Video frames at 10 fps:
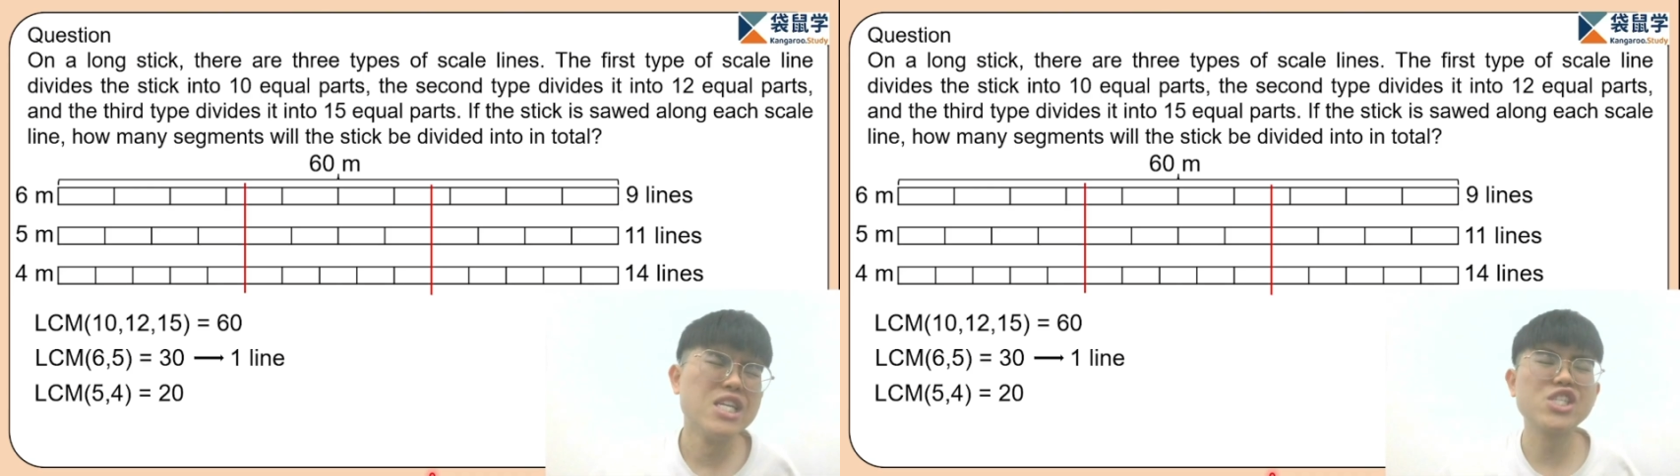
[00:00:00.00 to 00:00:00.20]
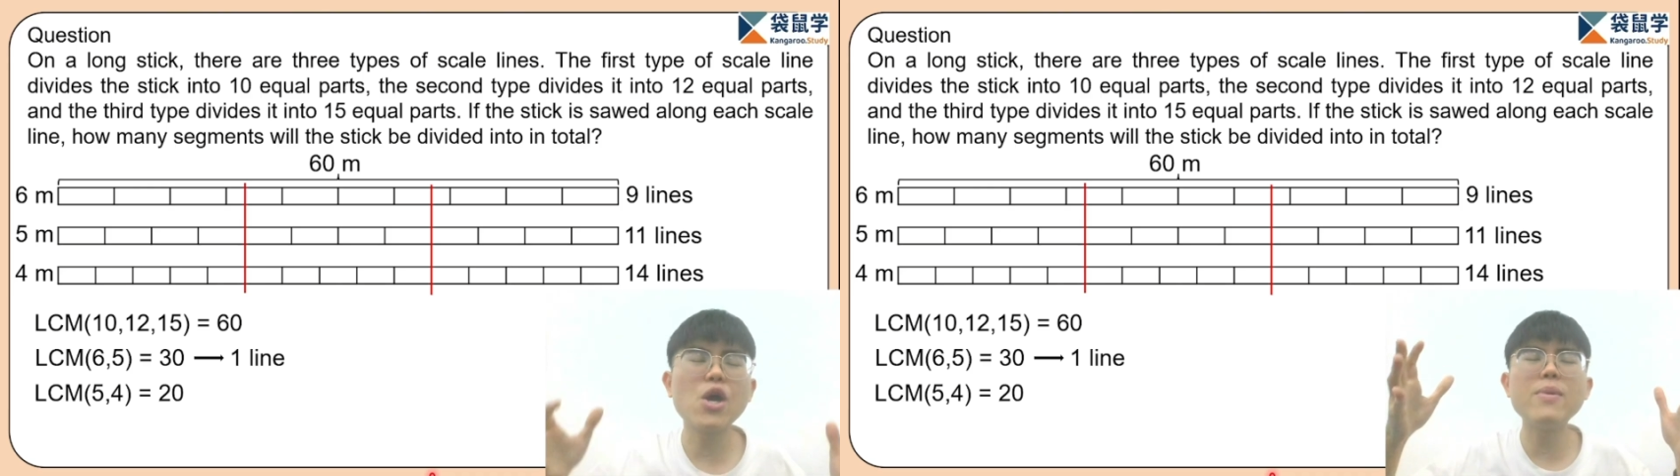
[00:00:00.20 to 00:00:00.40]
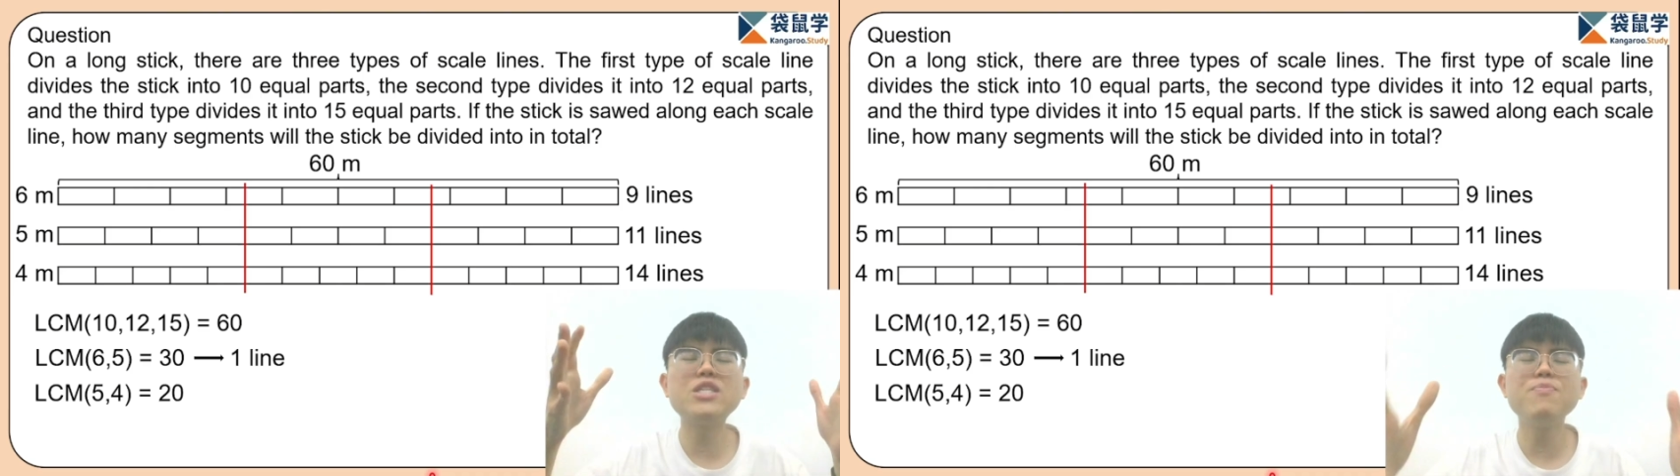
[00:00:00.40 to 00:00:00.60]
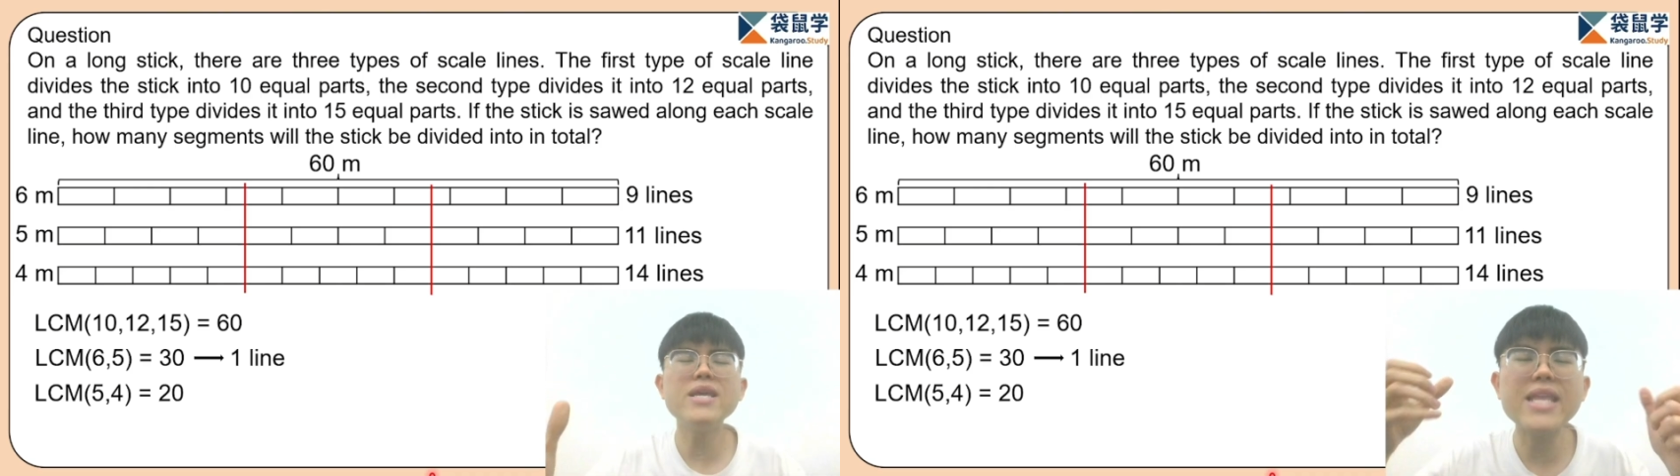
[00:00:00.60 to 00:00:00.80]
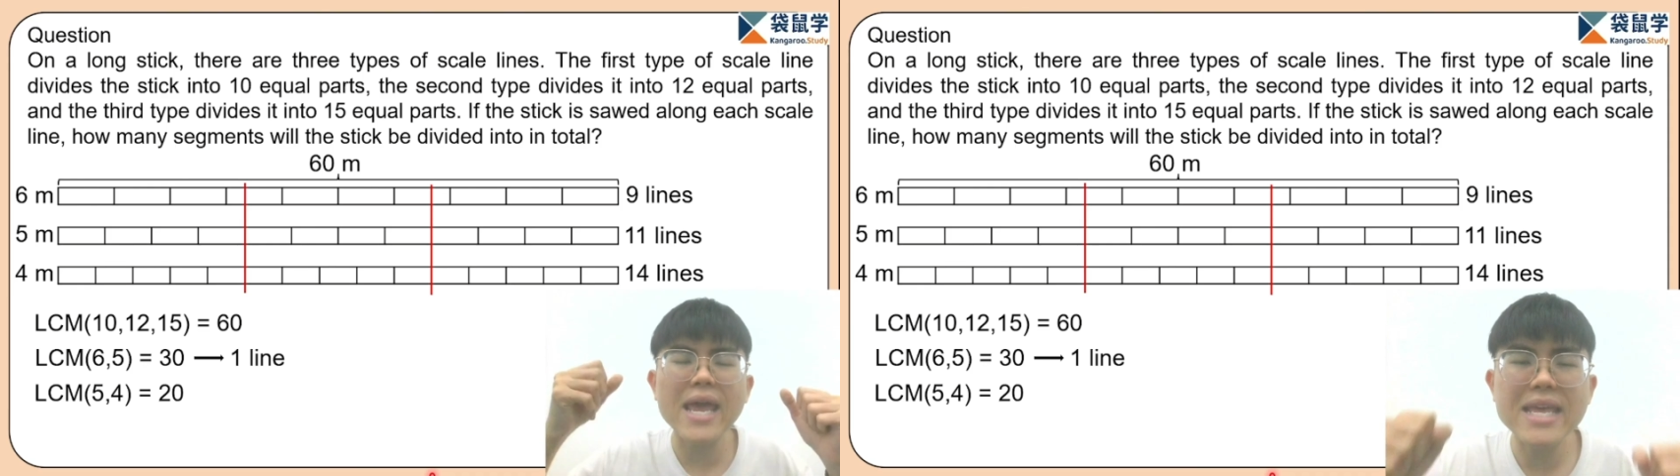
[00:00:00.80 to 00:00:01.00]
So which
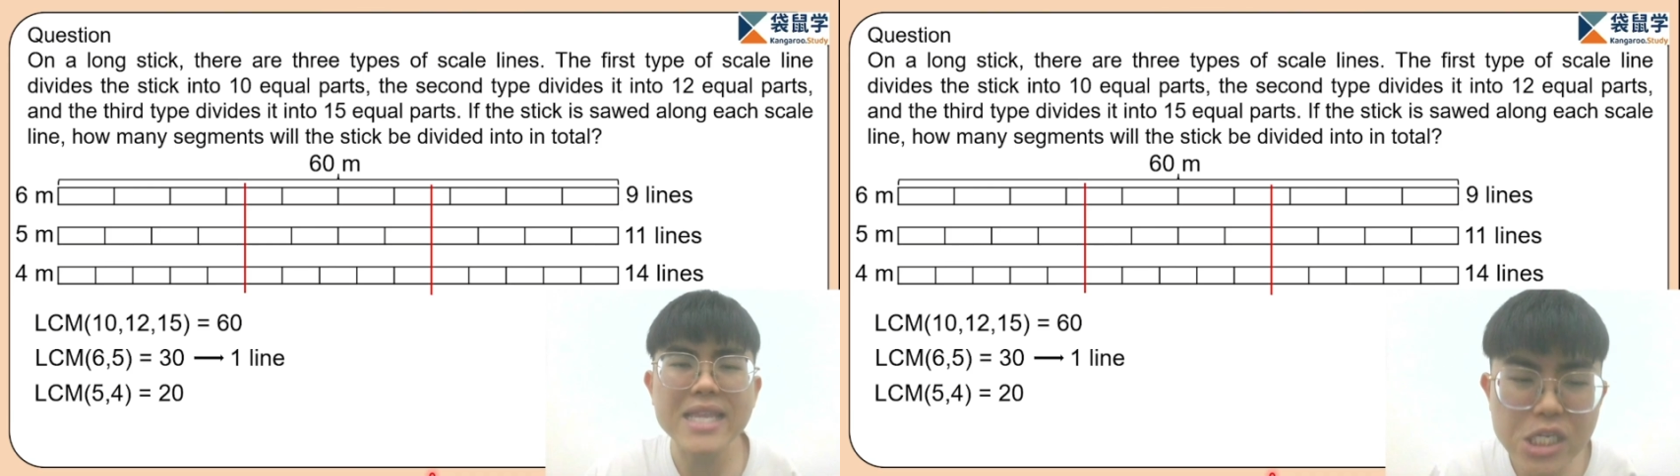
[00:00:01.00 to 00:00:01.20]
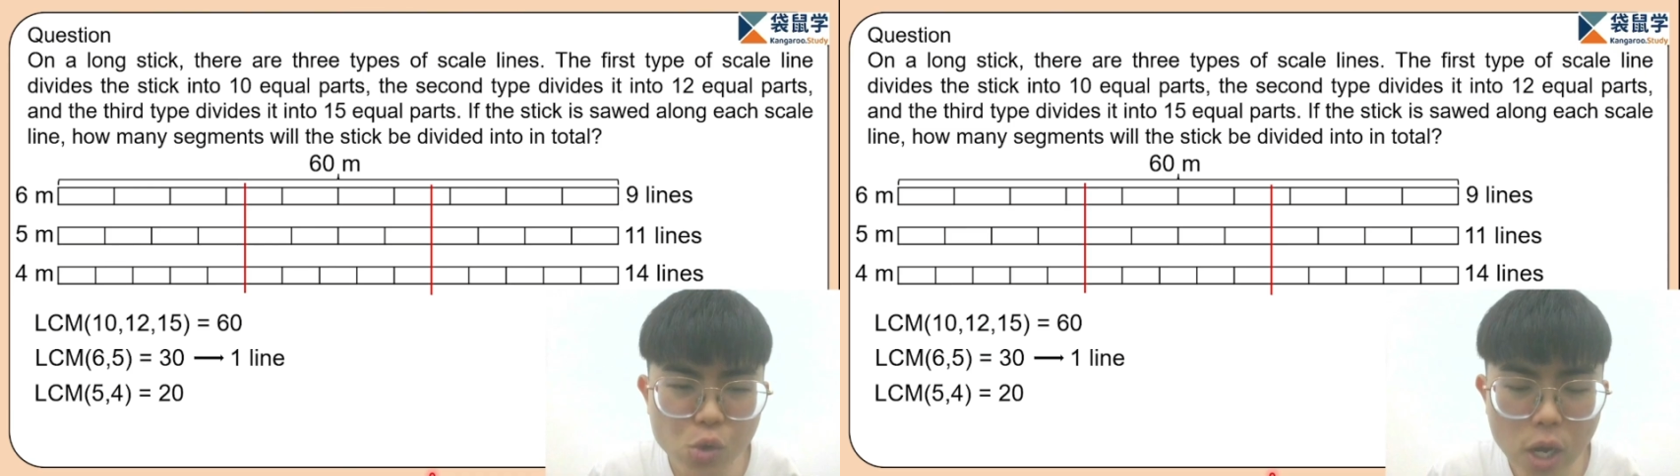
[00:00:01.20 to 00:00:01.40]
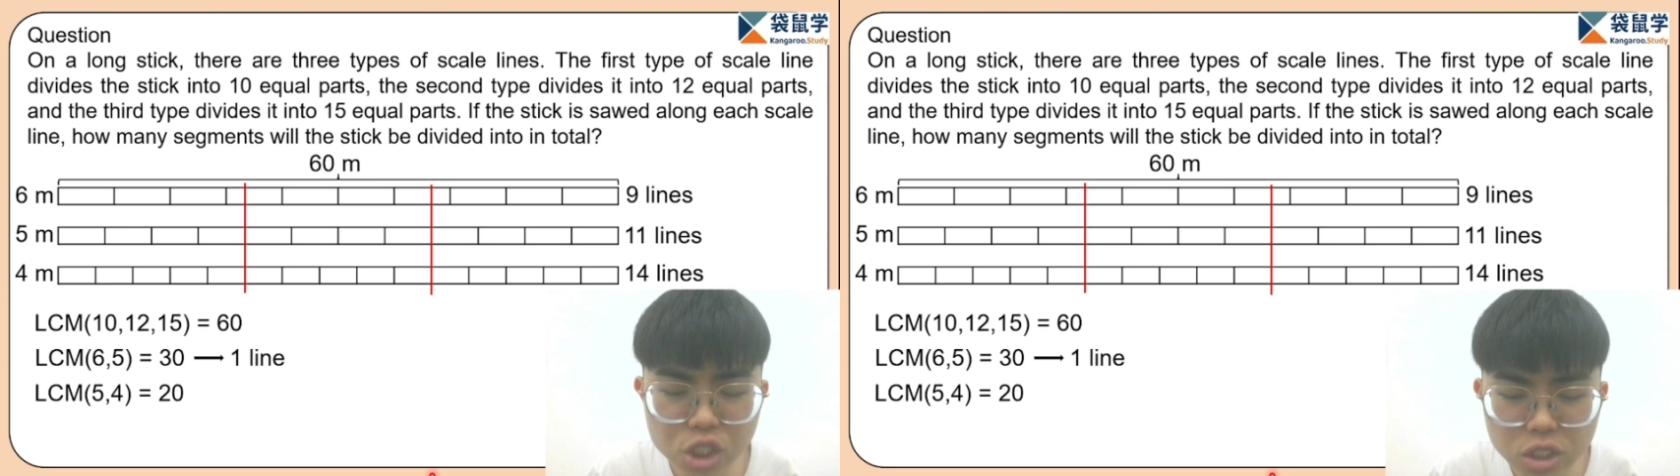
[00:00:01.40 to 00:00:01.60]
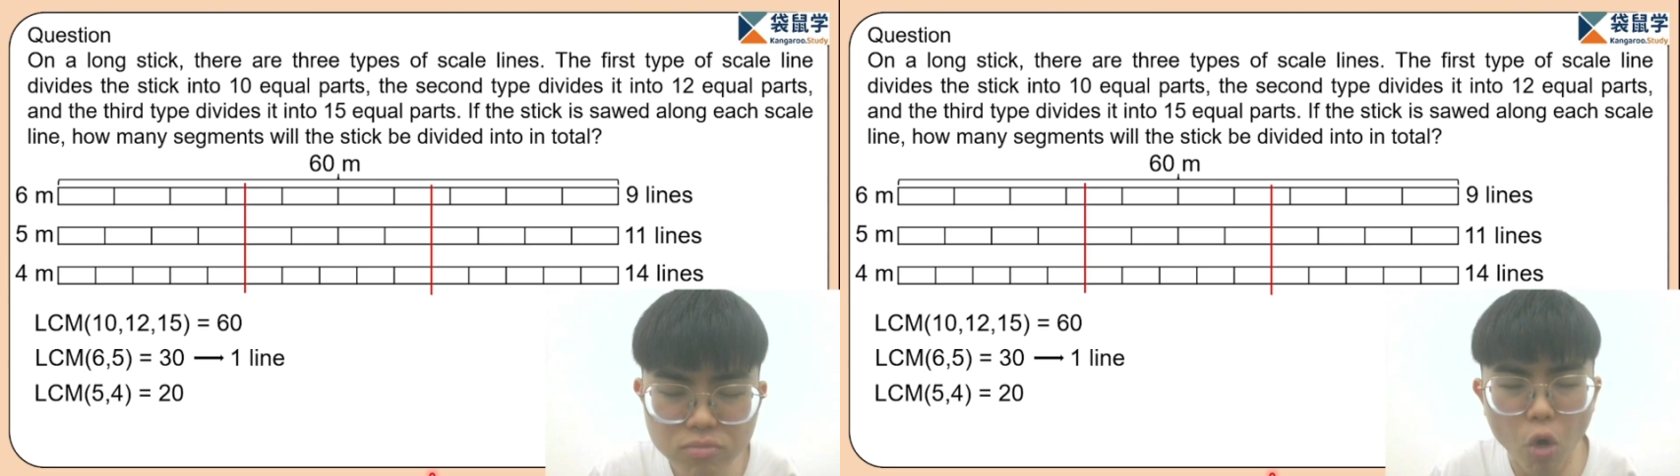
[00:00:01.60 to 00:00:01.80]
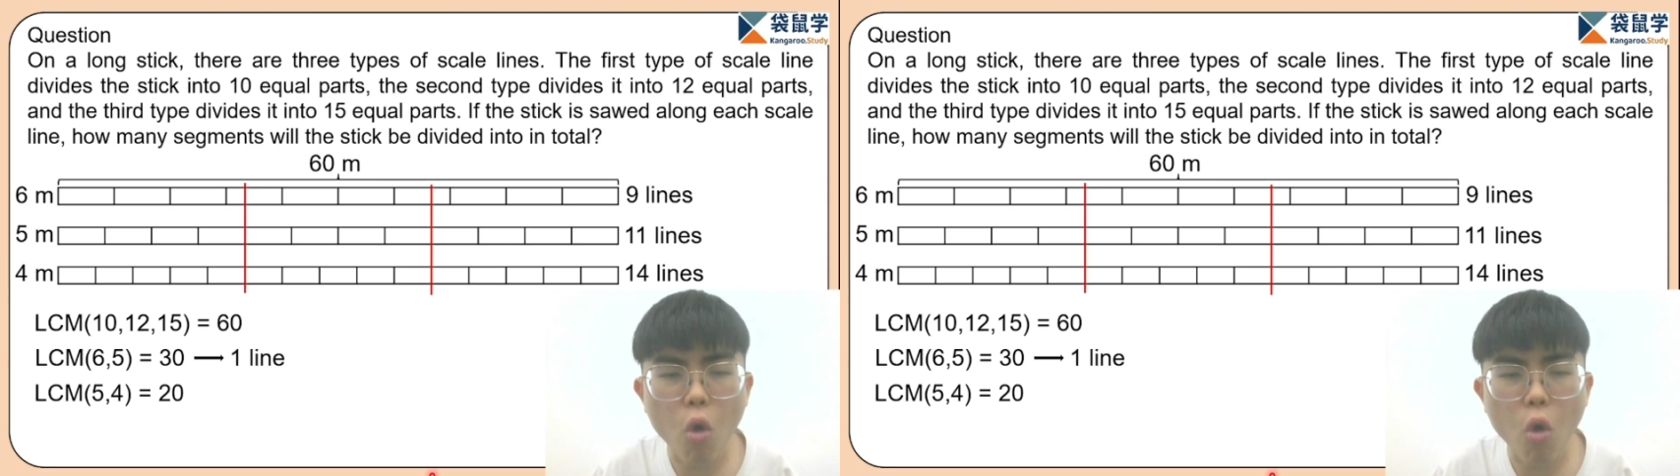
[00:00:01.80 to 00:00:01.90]
means that in this question,